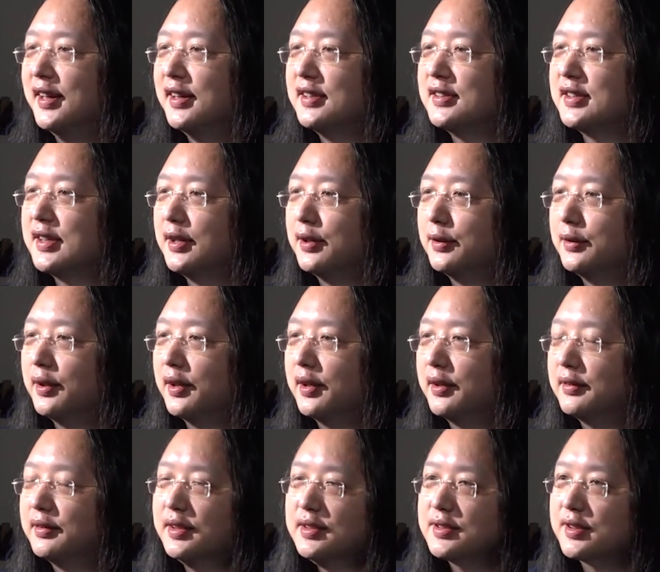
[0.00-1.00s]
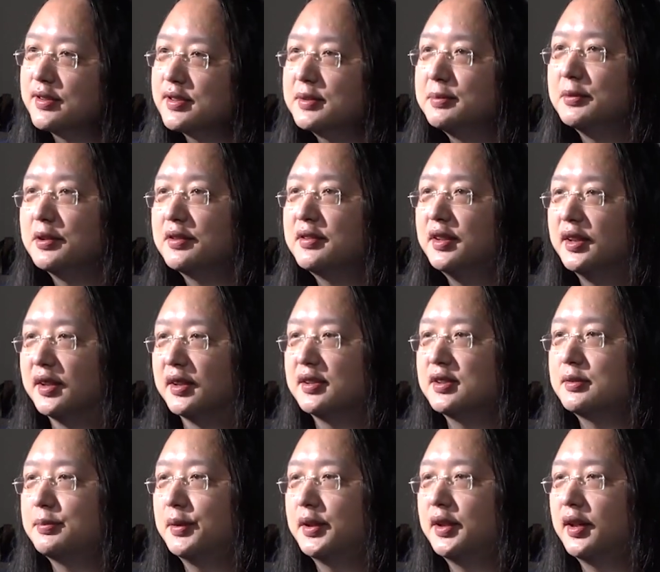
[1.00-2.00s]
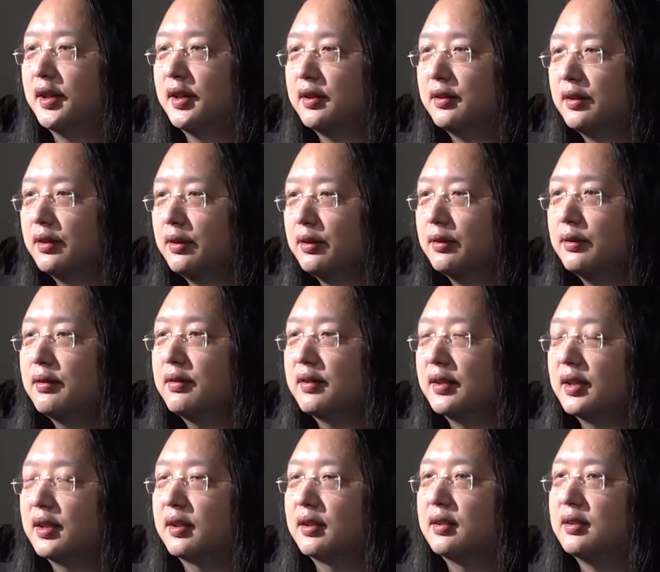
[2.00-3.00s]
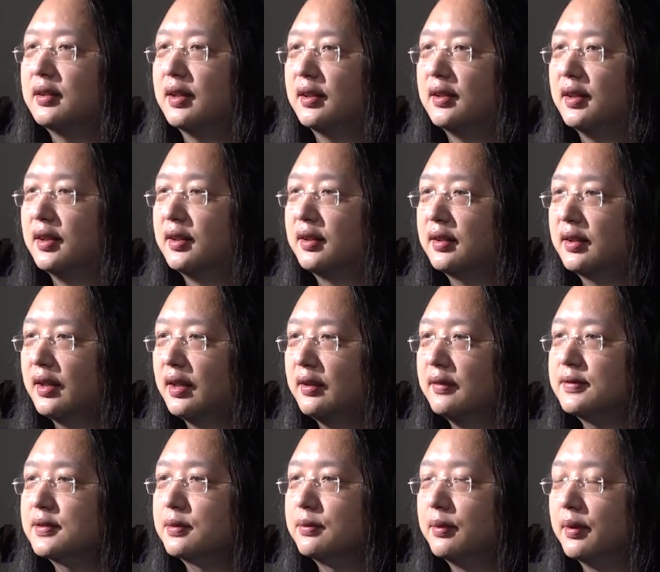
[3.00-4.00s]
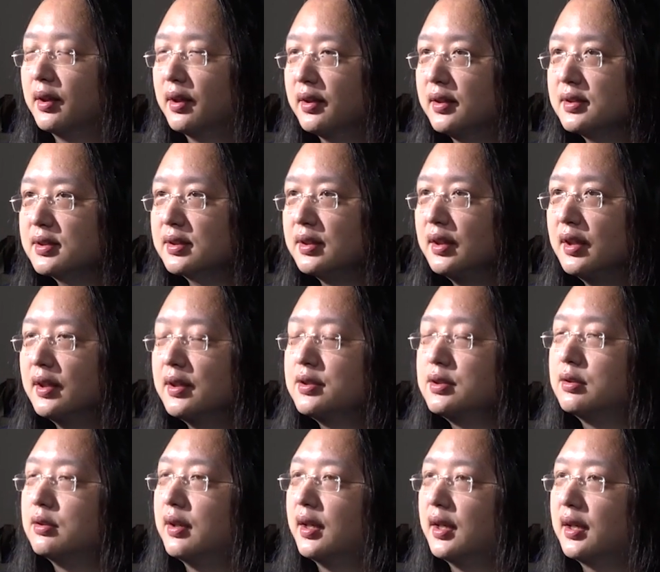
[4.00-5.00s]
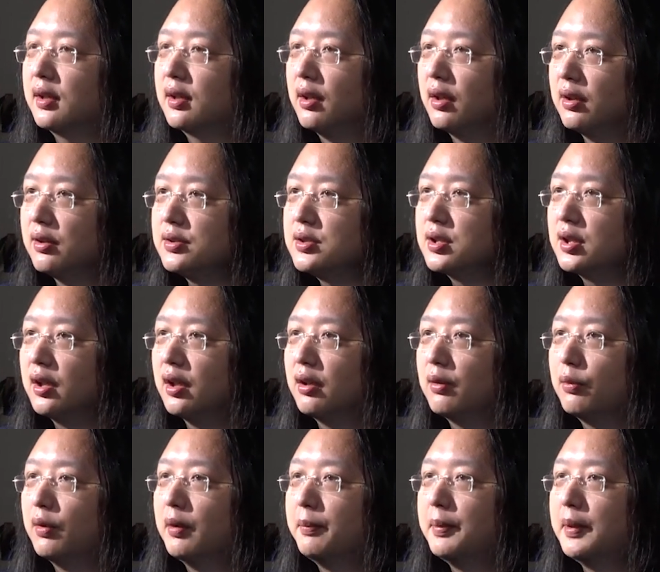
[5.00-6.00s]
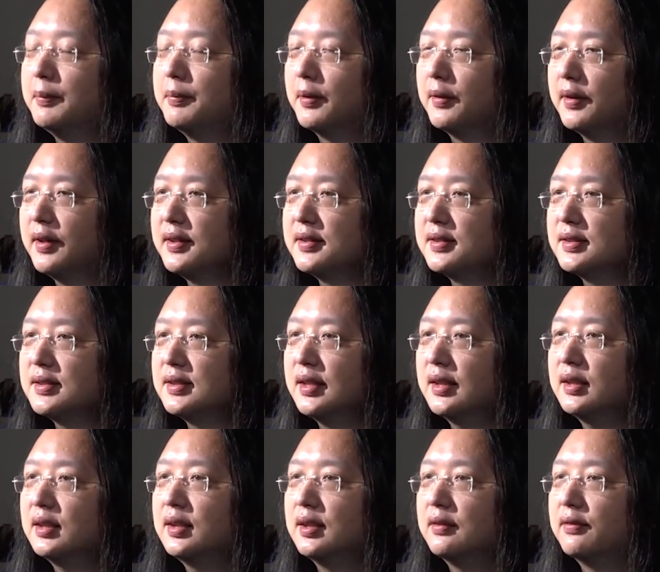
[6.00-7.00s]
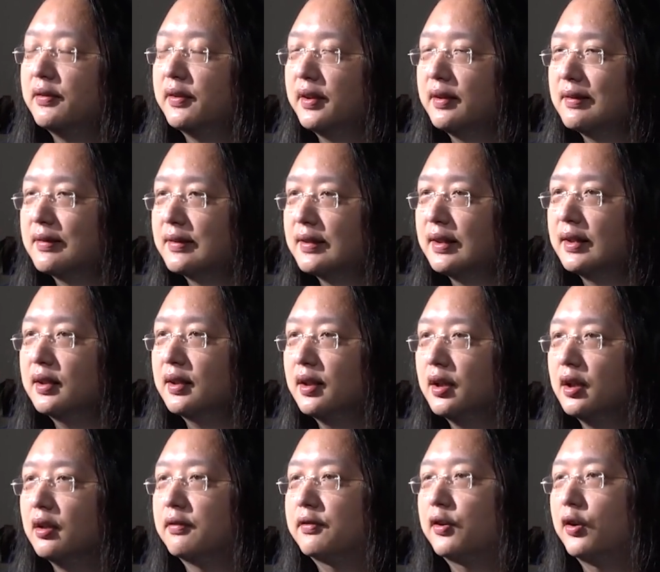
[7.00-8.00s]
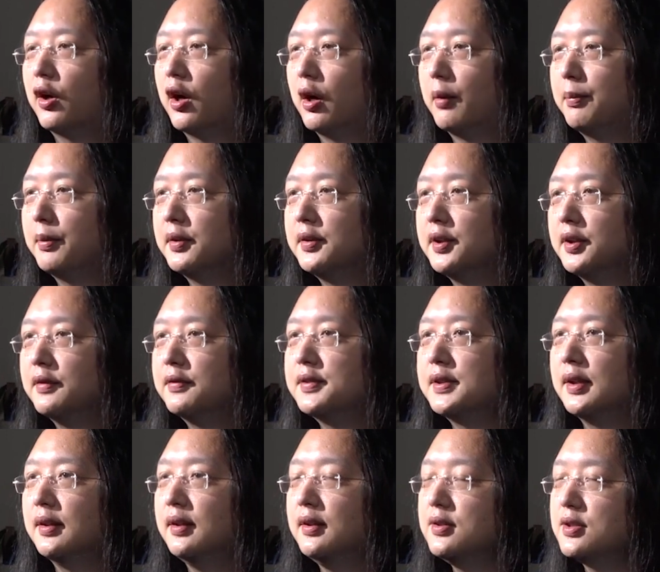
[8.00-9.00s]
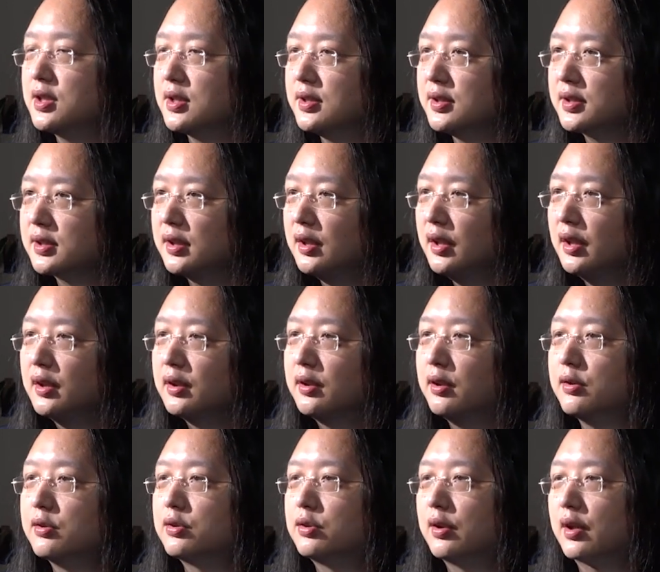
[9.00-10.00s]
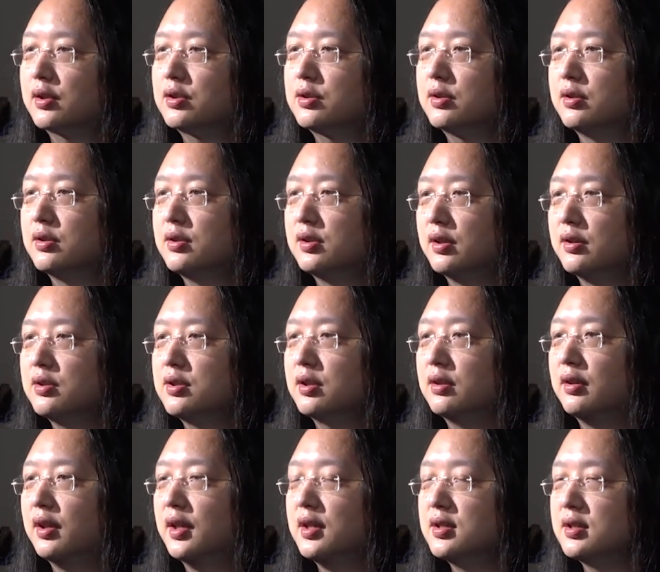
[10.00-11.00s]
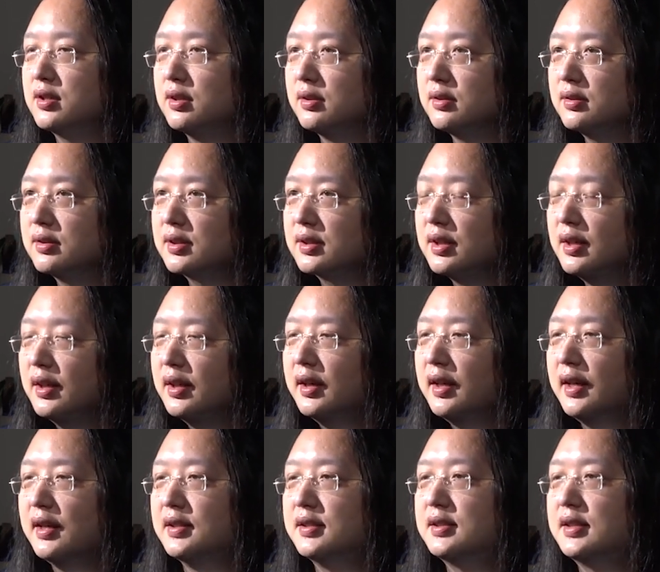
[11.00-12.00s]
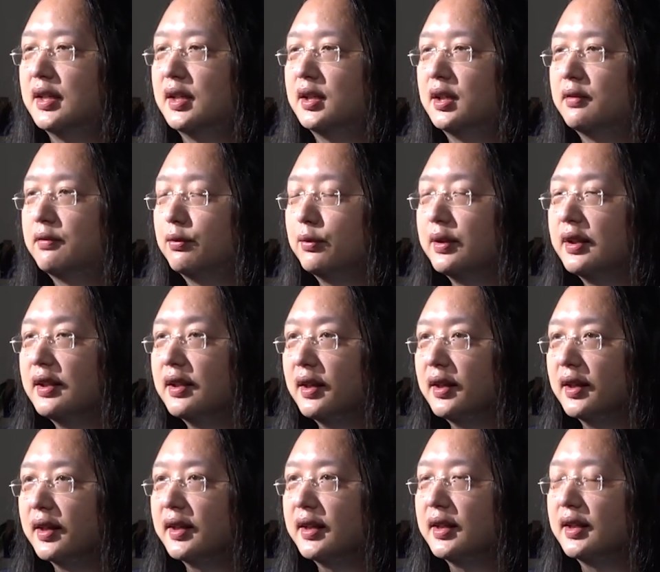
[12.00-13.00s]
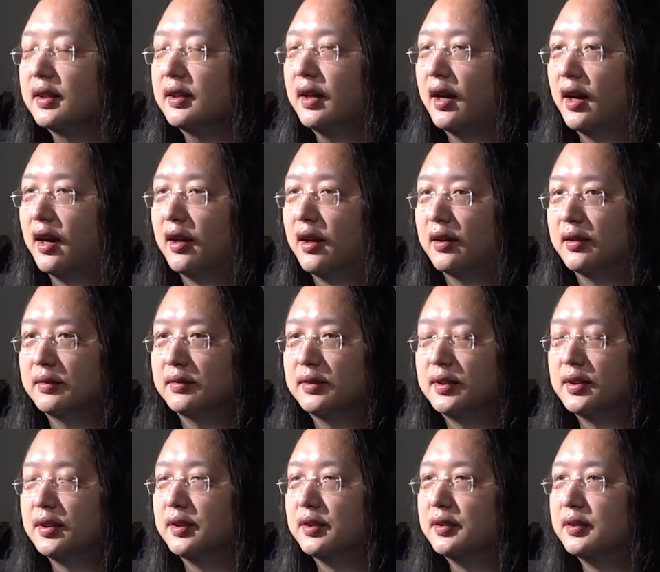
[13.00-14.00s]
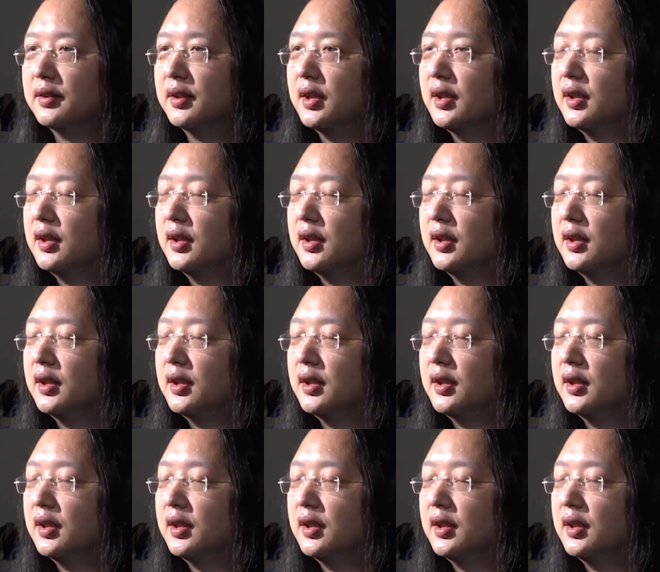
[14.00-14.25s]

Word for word: So uh, these are small things, but I do think that it gives rise to a culture where people instinctively think of cooperative solutions to structural social issues instead of relying on the